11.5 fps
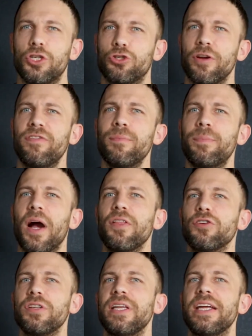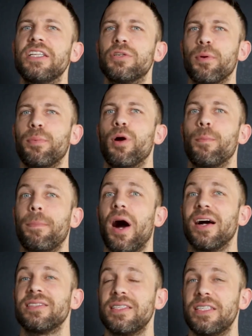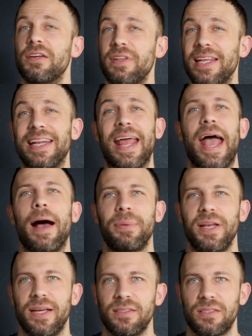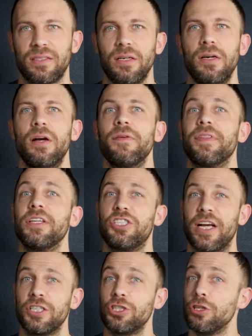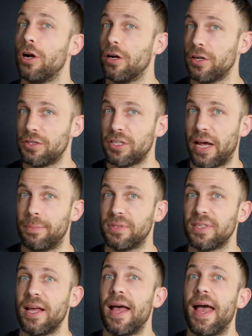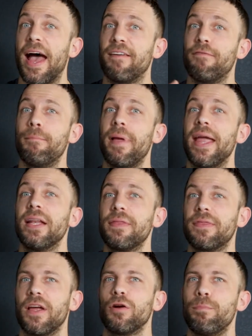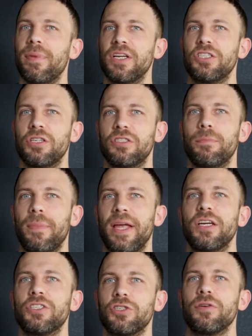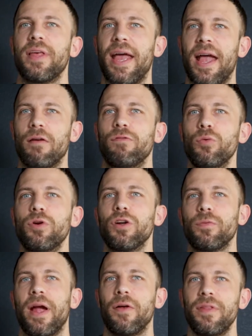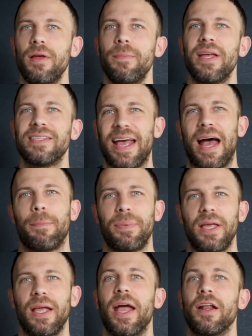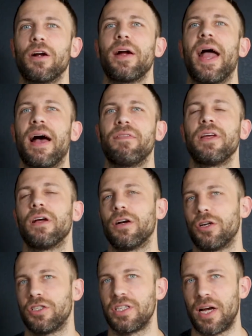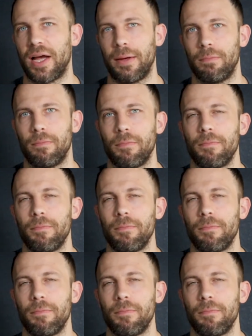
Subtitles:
Driven by their need to promote positivity and happiness, the gesture archetypes have made it their mission to make sure that everyone around them is happy and are having a good time.